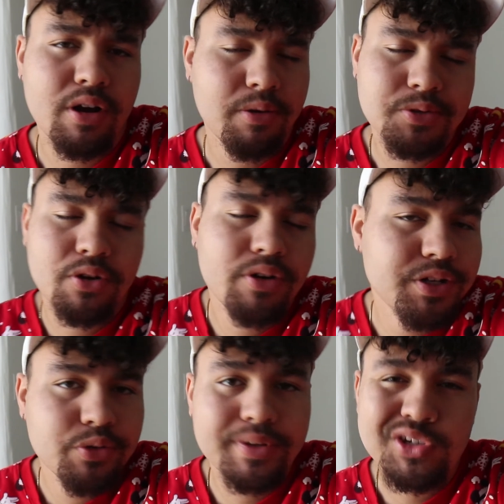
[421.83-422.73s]
already
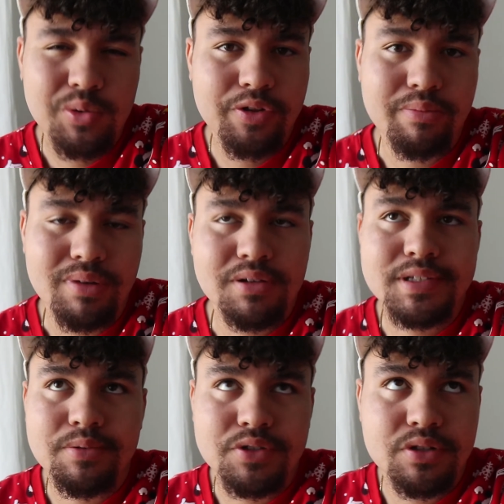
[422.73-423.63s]
doing two other builds.
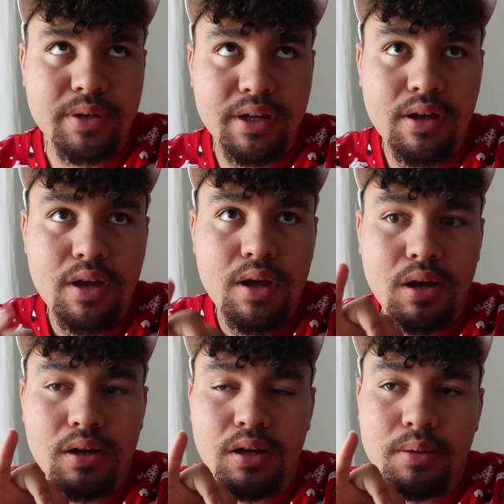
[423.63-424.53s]
I was doing
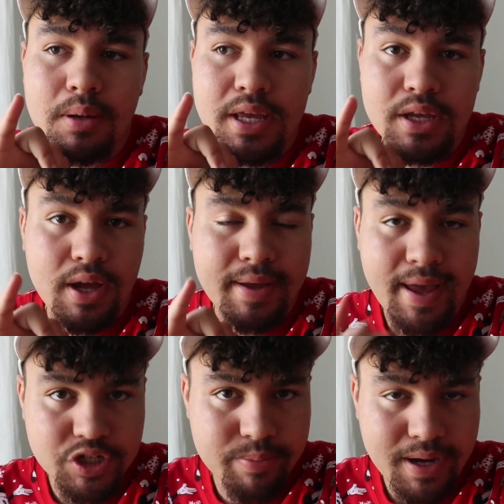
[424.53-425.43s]
a
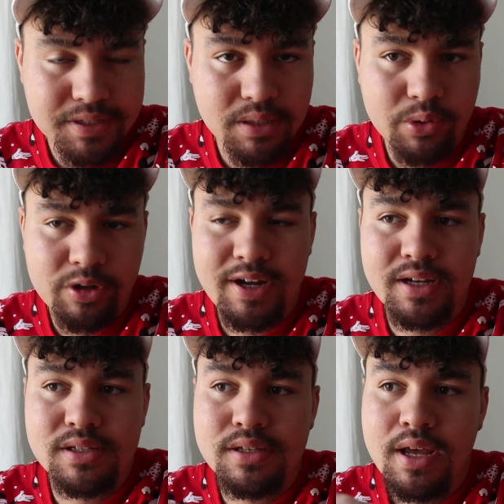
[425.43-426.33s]
hatchback
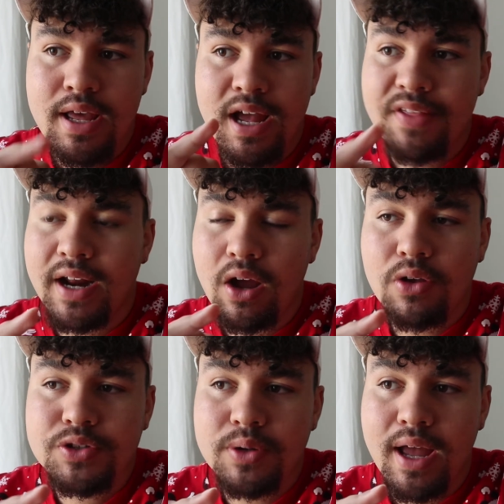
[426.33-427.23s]
WRX, and then I
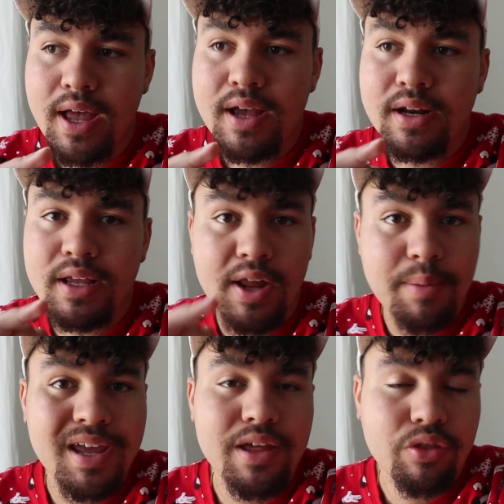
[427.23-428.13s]
also had an
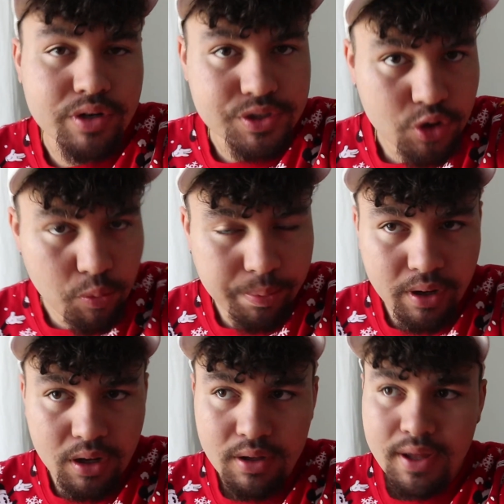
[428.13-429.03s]
MK3
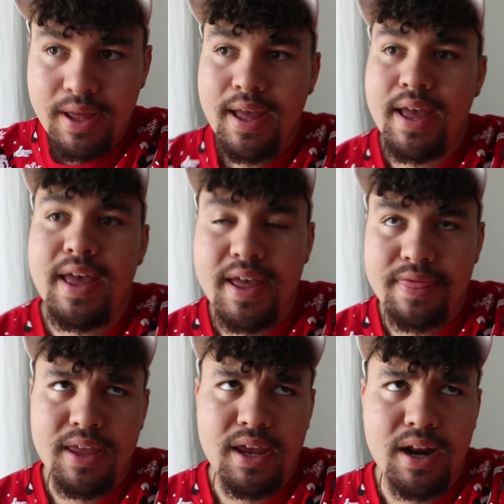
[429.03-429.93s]
Supra, and
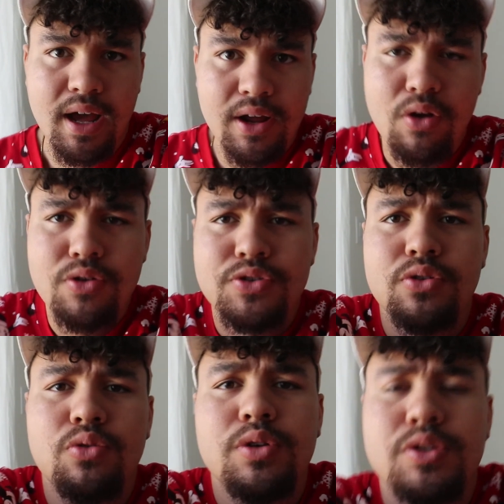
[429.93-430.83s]
then I
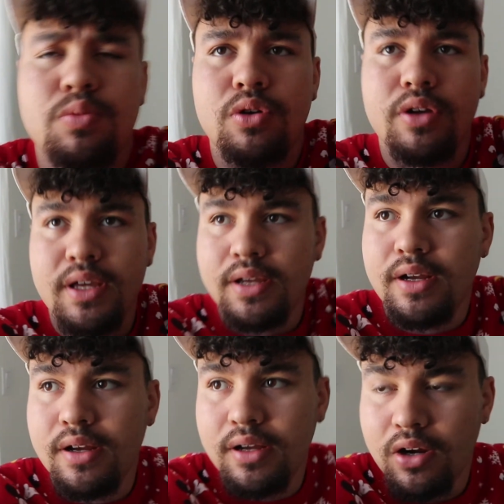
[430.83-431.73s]
also was
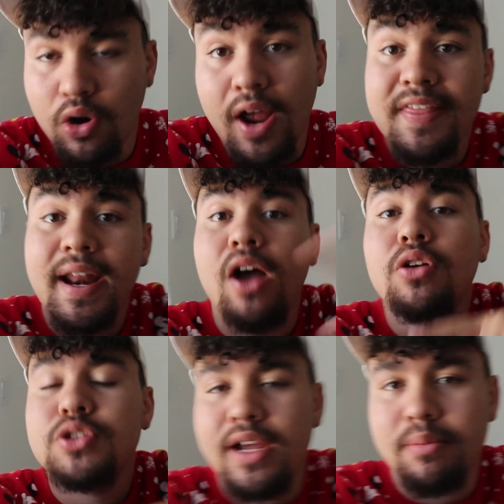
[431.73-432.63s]
working, and then I
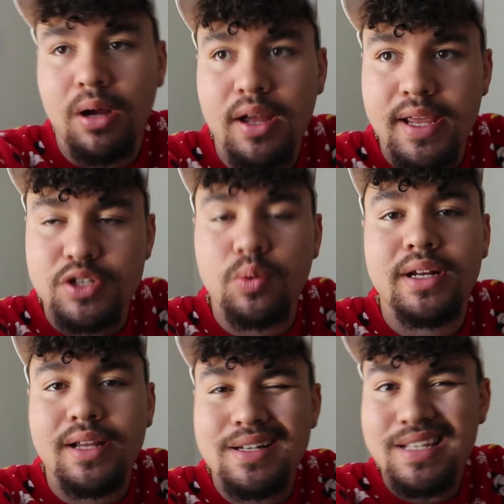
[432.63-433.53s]
also had bought a
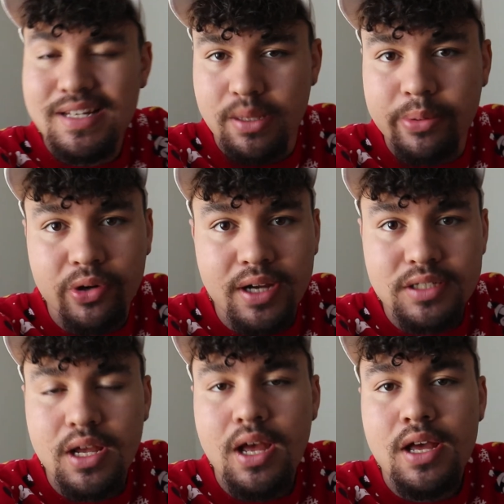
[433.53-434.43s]
2019
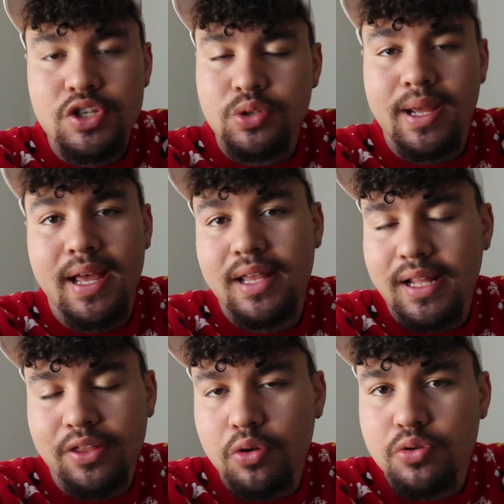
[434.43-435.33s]
WRX. So I had
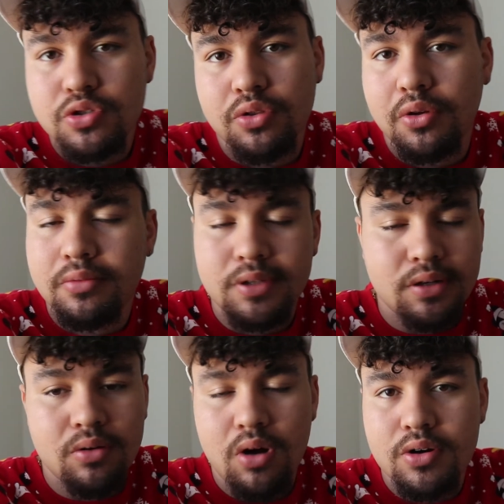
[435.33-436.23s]
like those, you
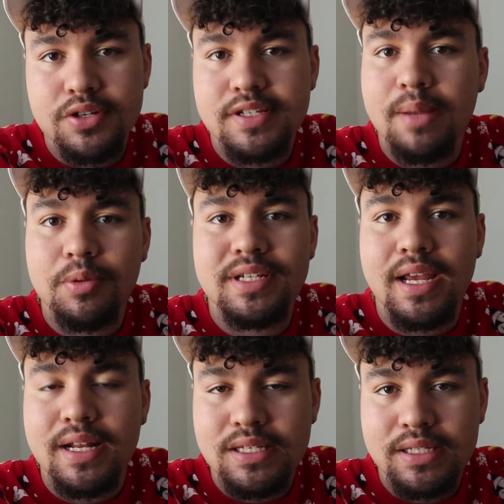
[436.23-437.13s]
know, cars
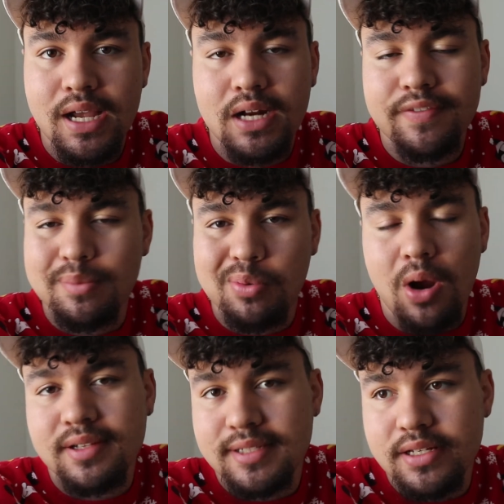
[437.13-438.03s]
simultaneously kind of in the
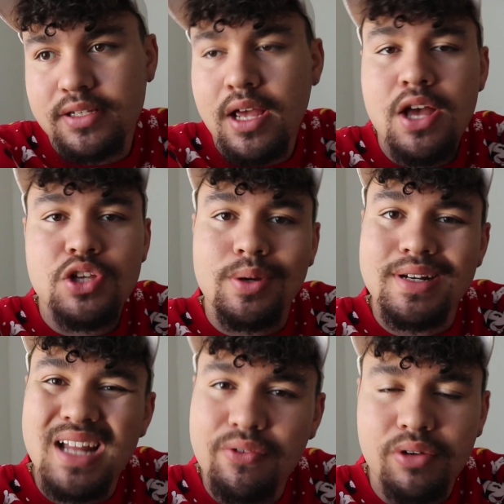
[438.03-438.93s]
process. So I
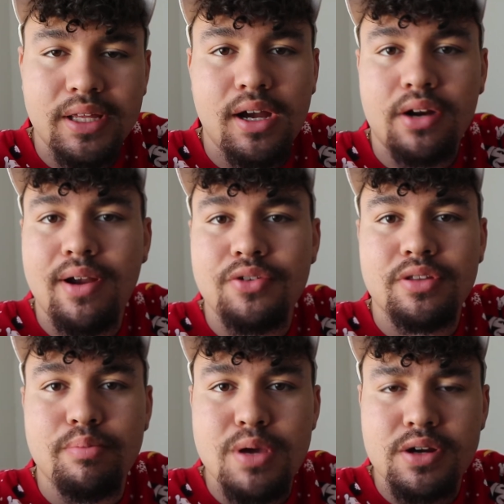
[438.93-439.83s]
never really got around to
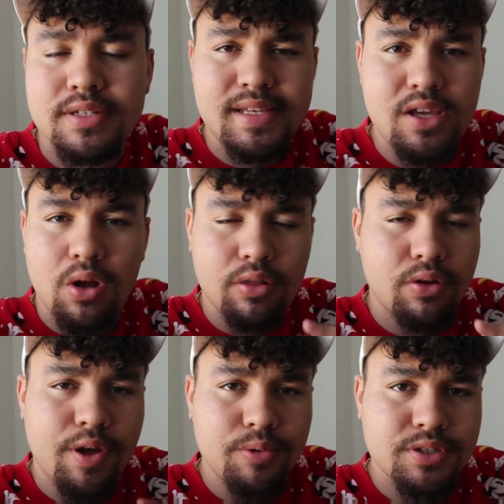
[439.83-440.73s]
the BRZ, although
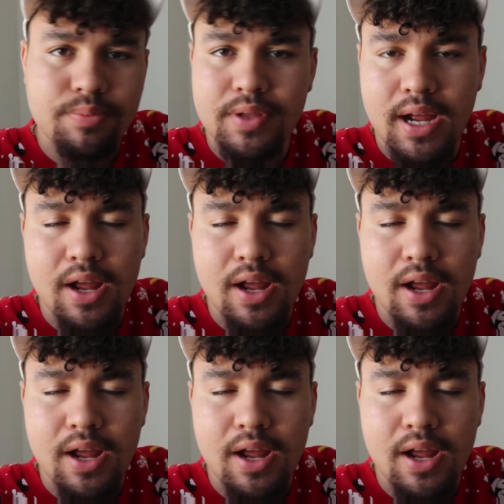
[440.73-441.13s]
that was something I